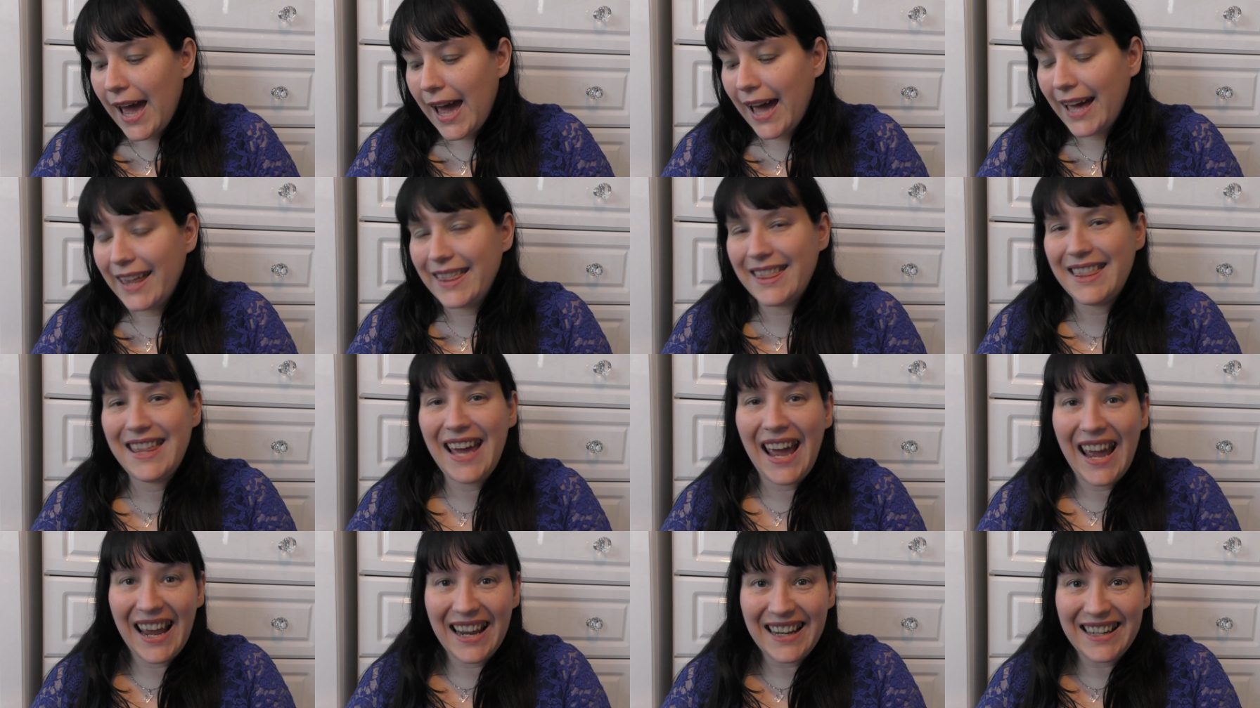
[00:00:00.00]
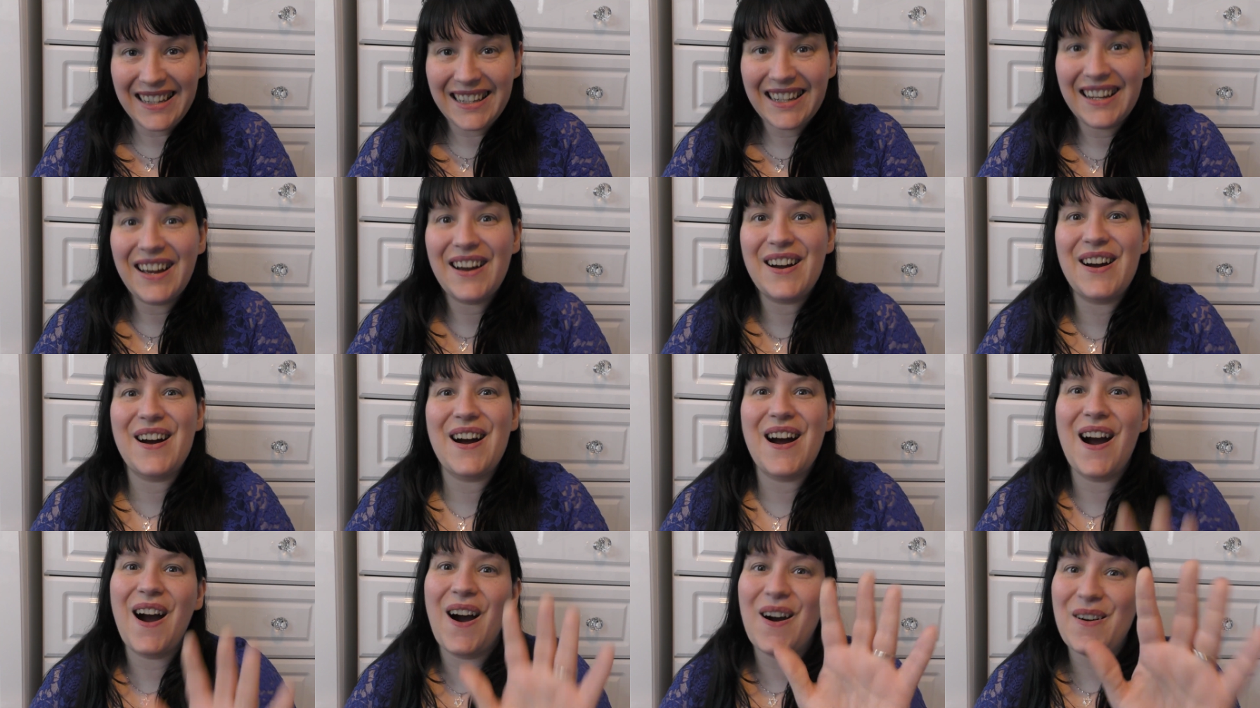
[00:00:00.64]
and then
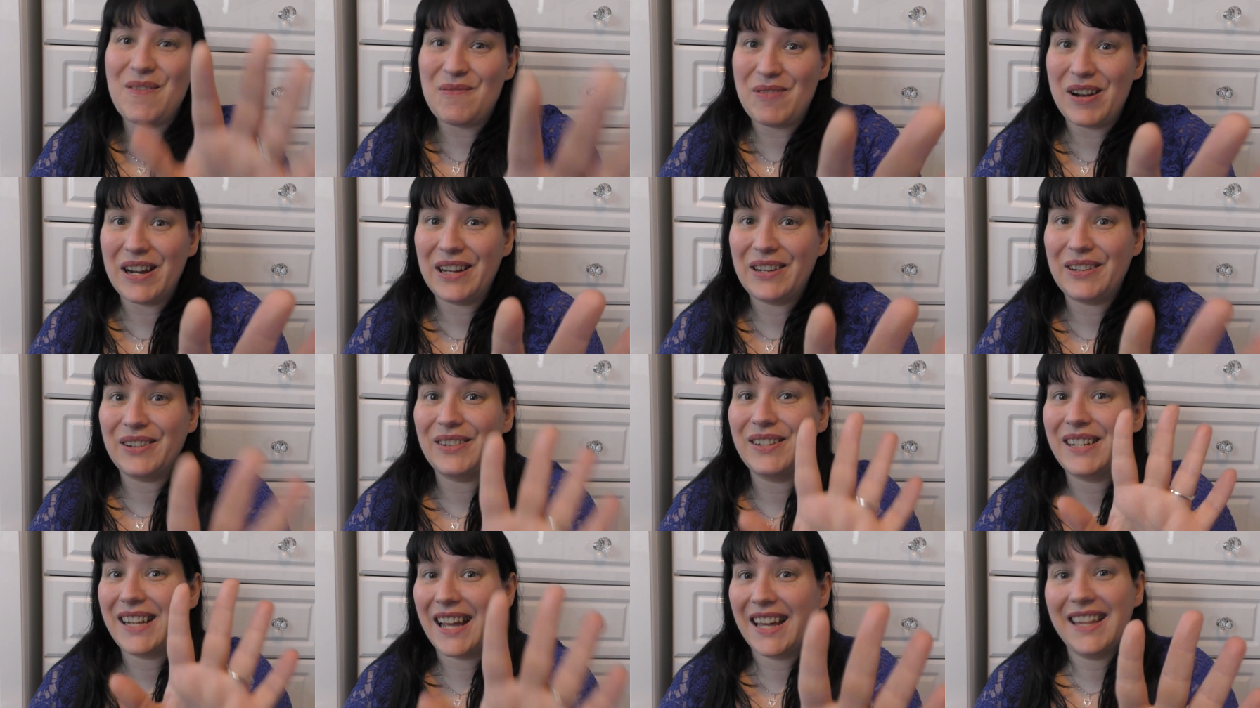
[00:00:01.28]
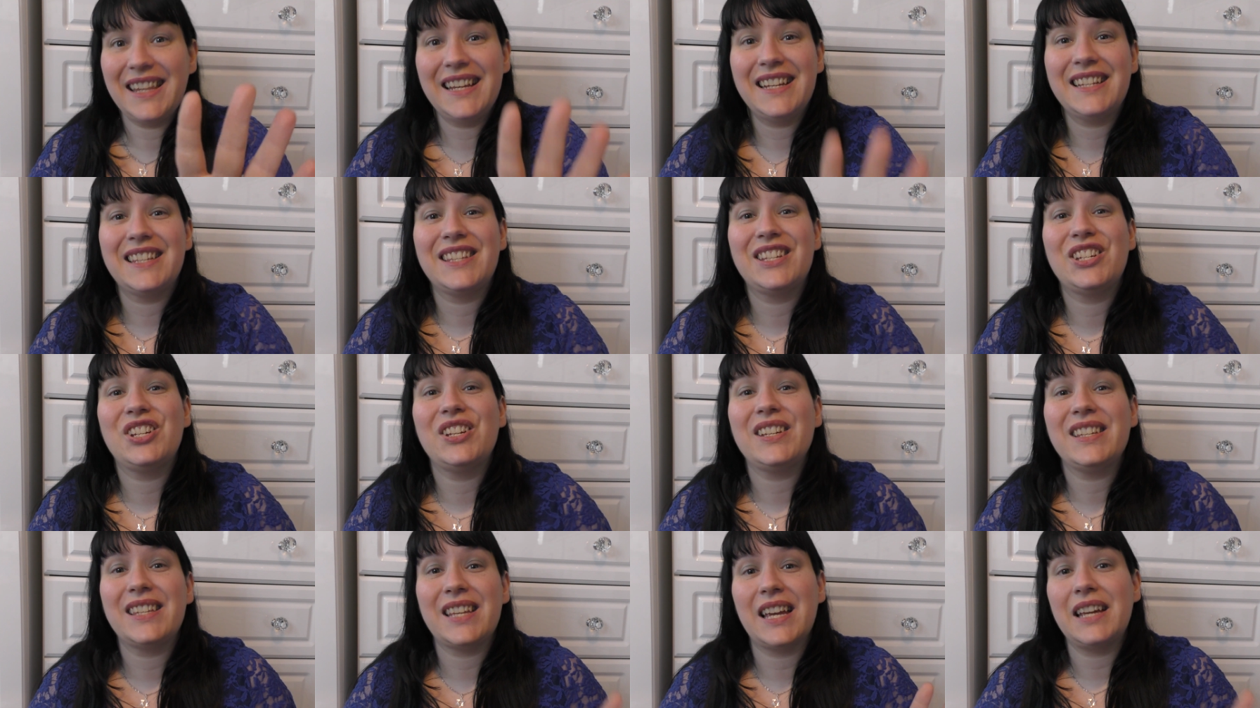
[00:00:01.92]
oh my god get this
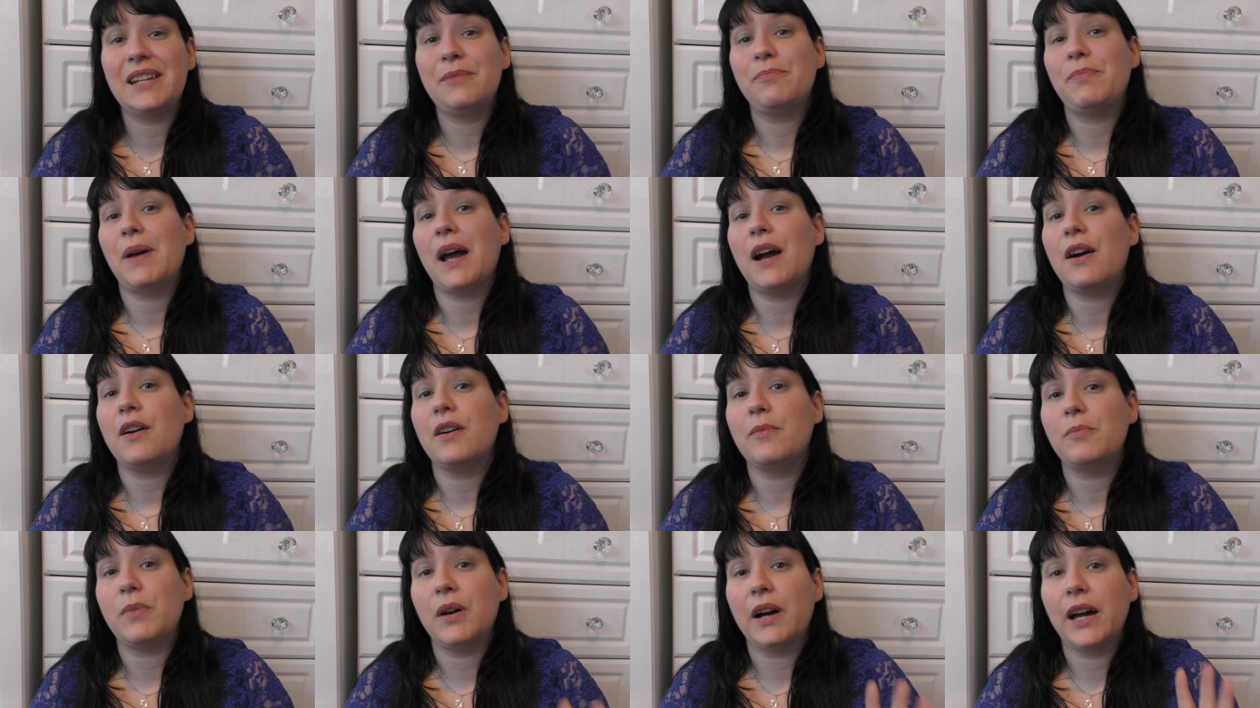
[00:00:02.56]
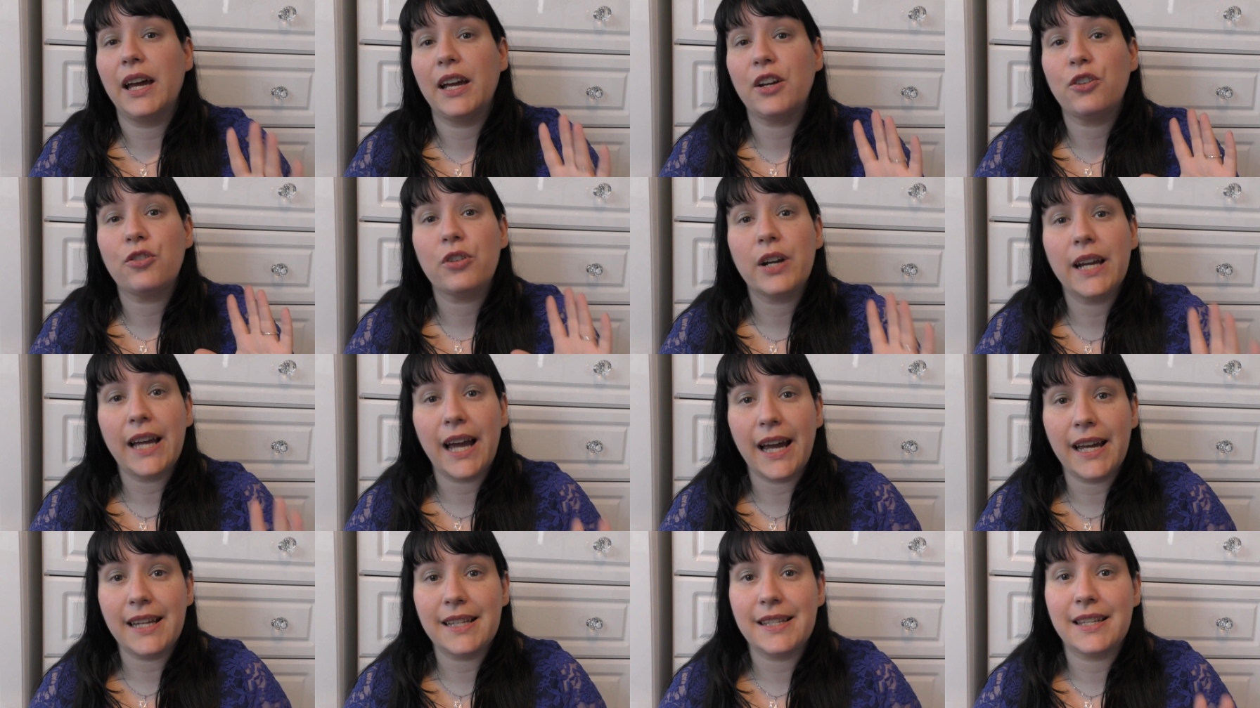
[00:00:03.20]
she said about my
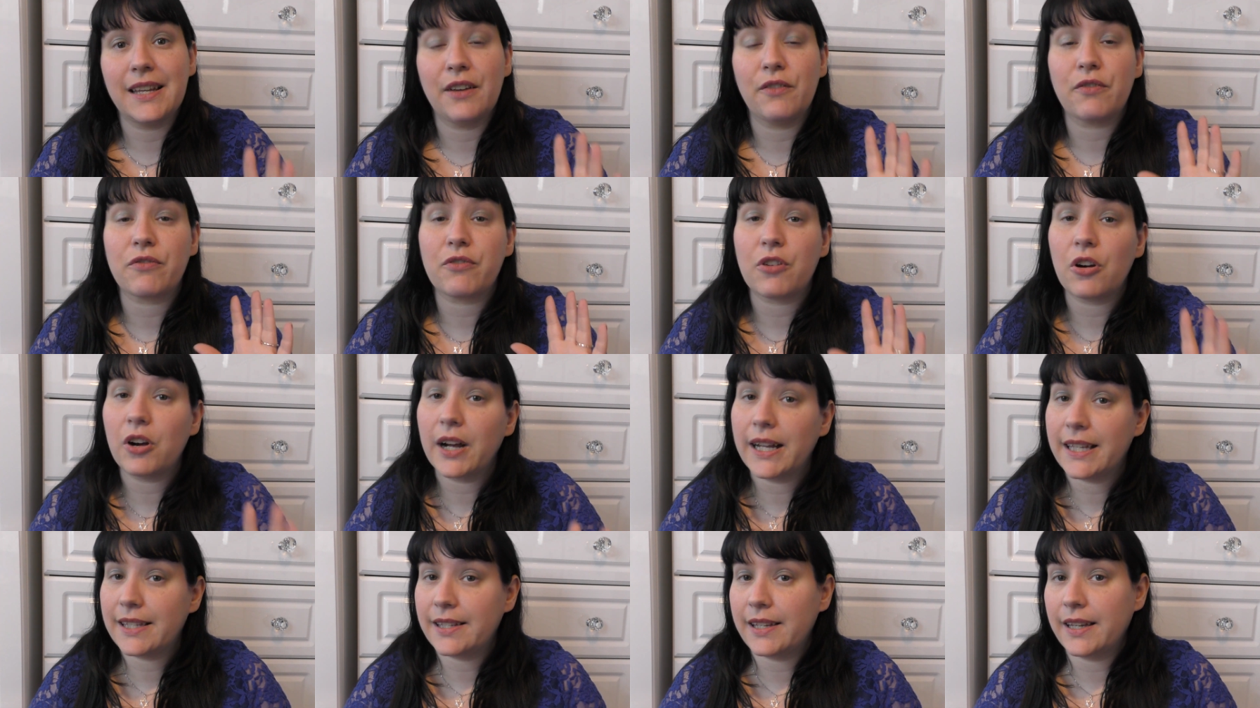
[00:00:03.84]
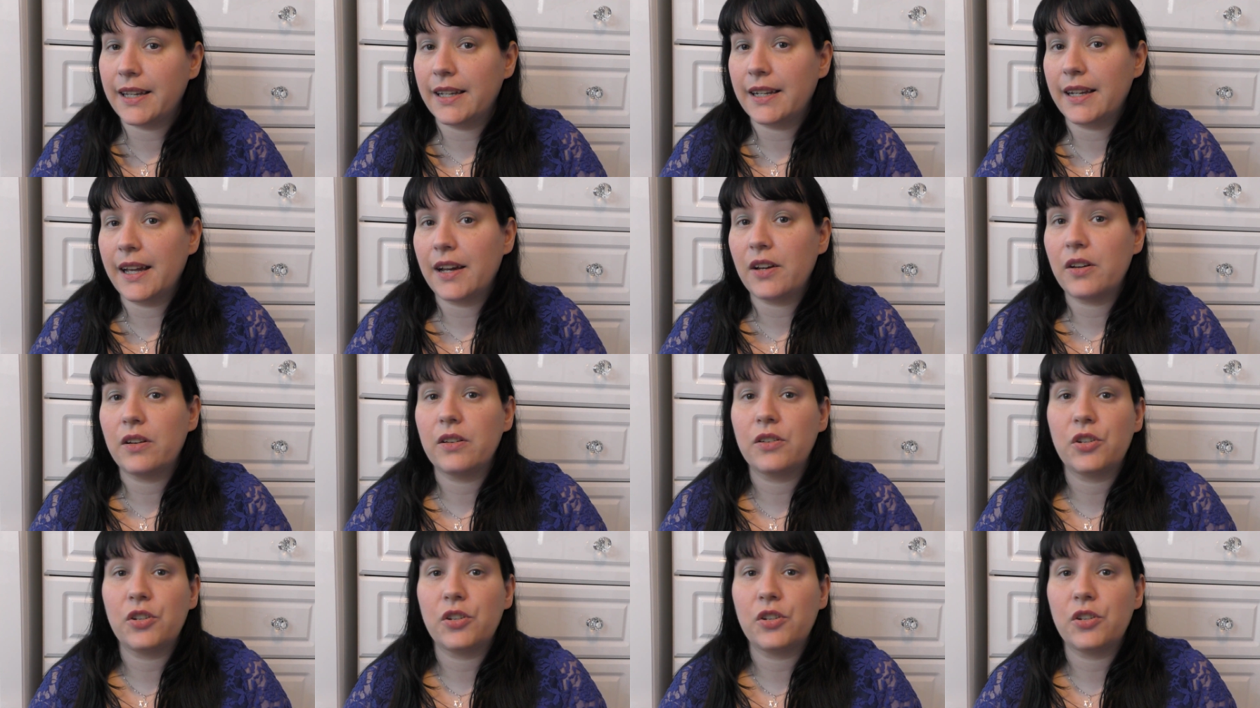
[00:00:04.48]
creative writing now